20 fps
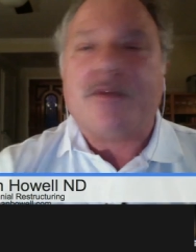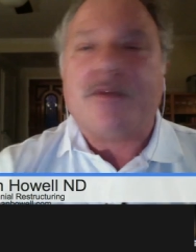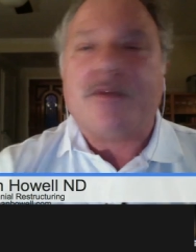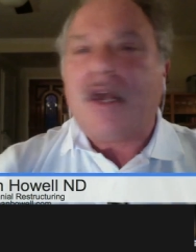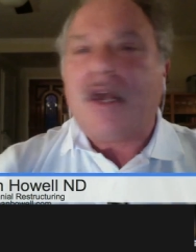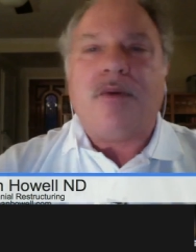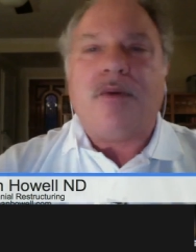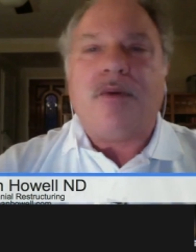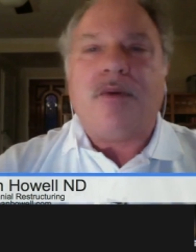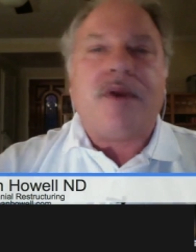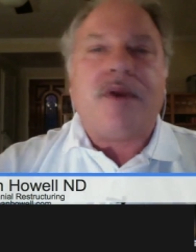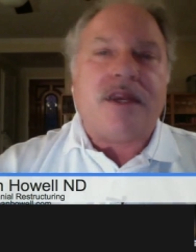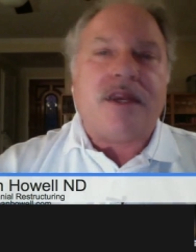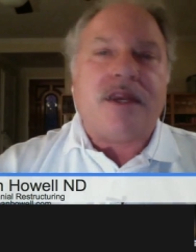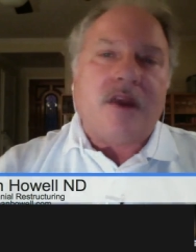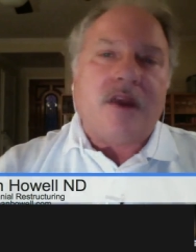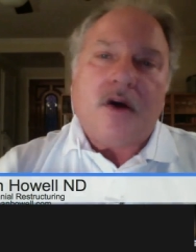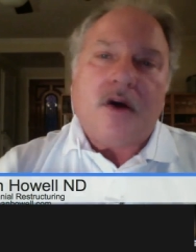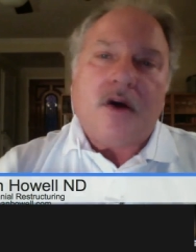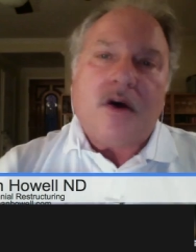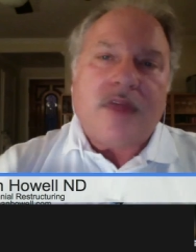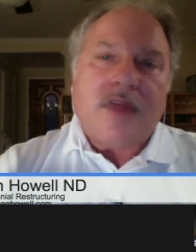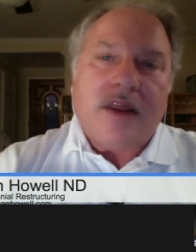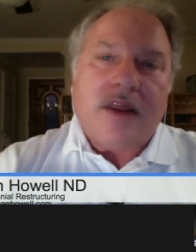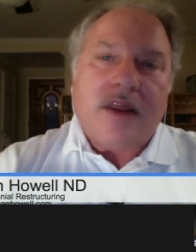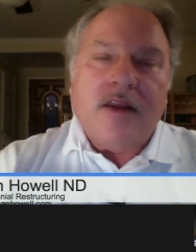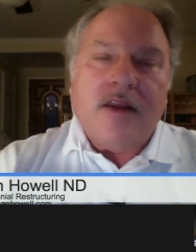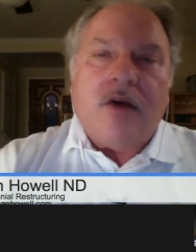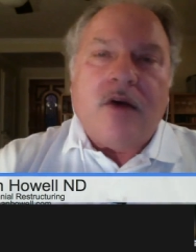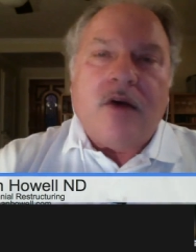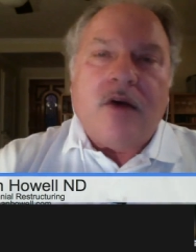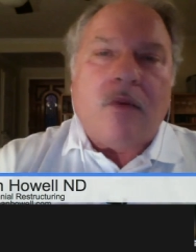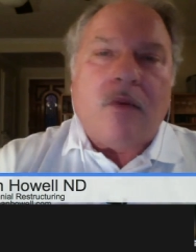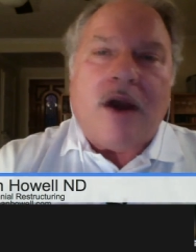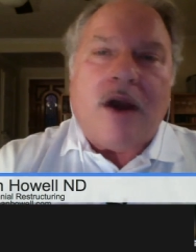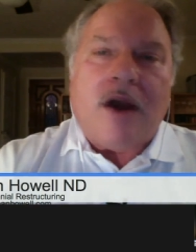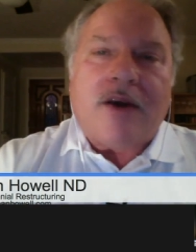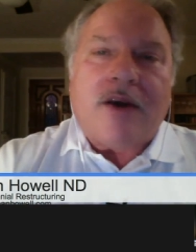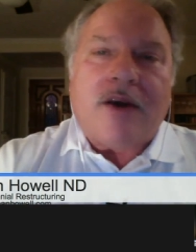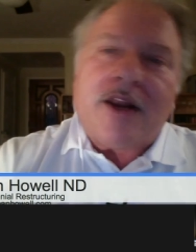And we already know that
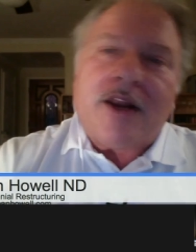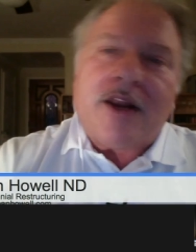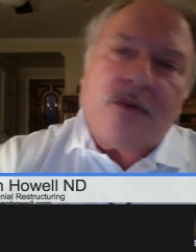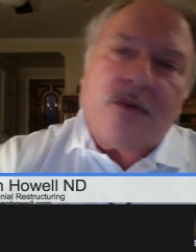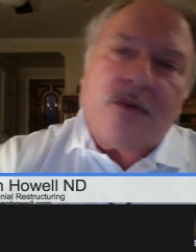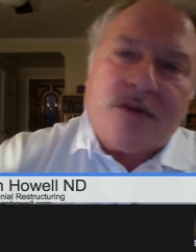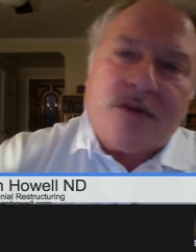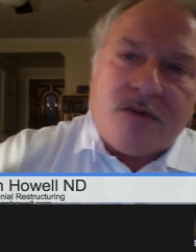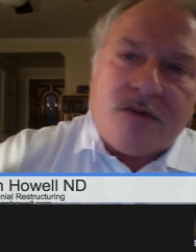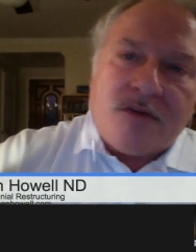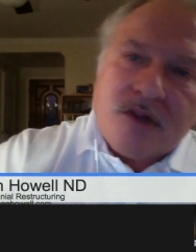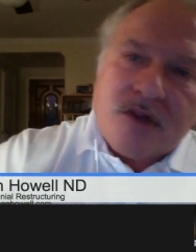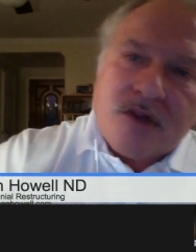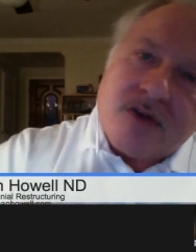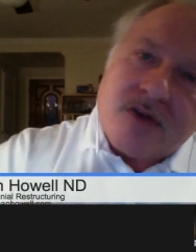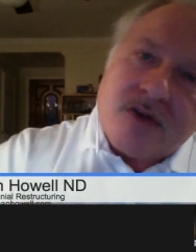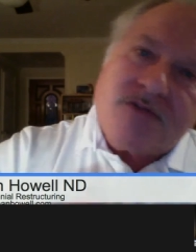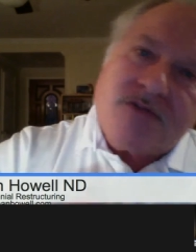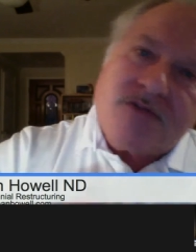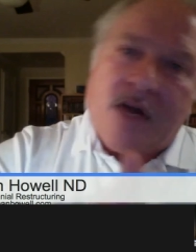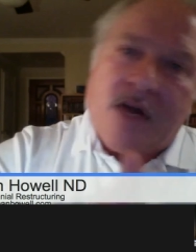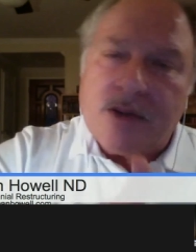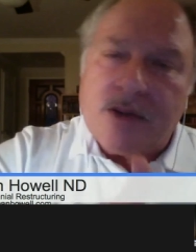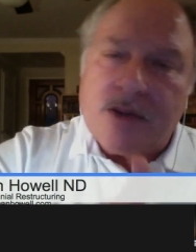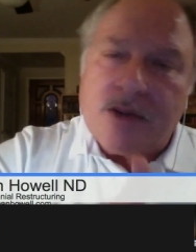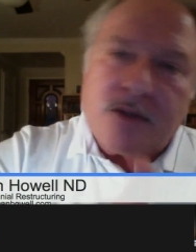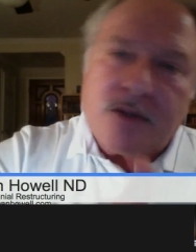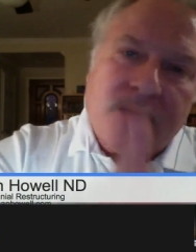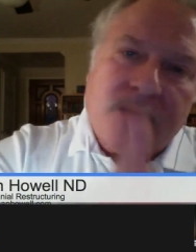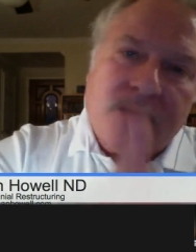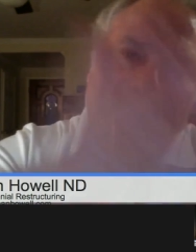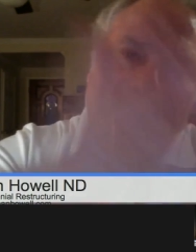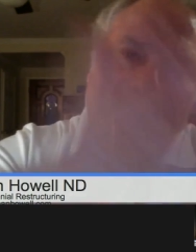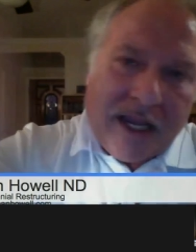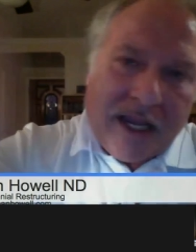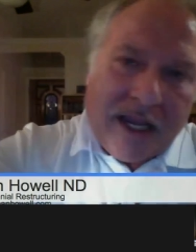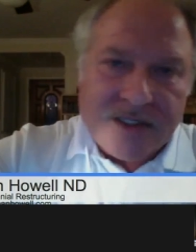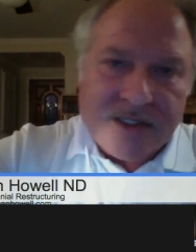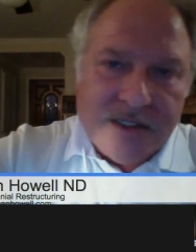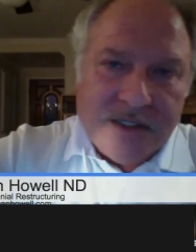water in a river flows following the
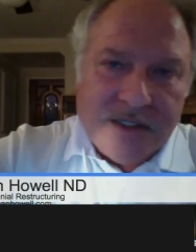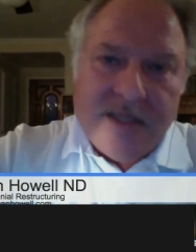riverbanks.